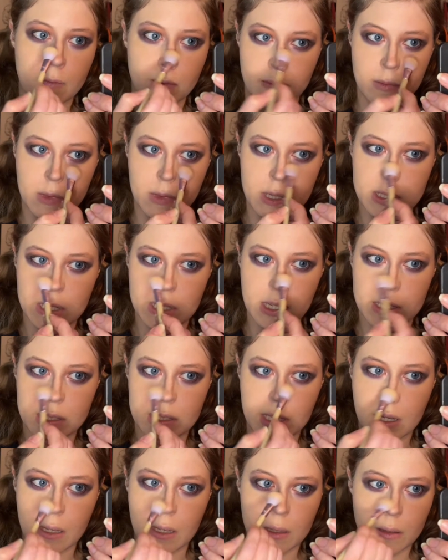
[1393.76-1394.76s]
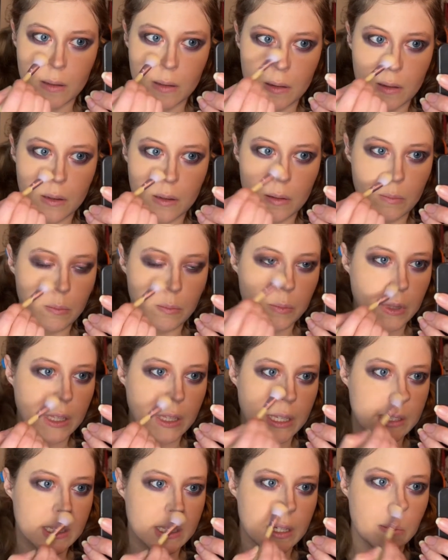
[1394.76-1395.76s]
This has that
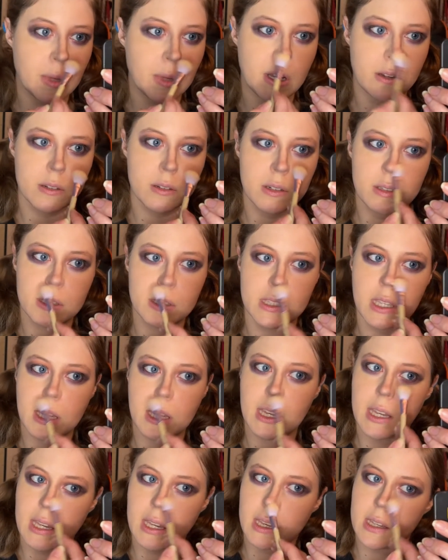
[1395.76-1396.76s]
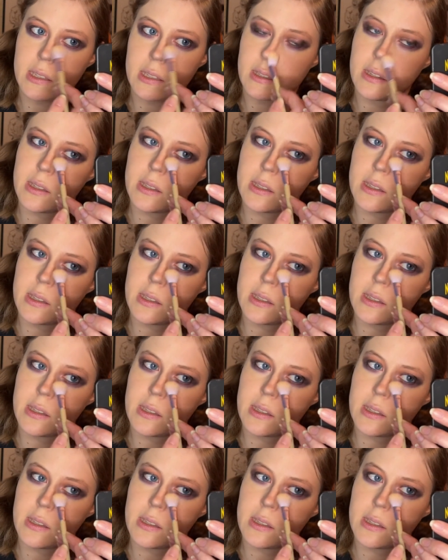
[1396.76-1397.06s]
blending powder that I had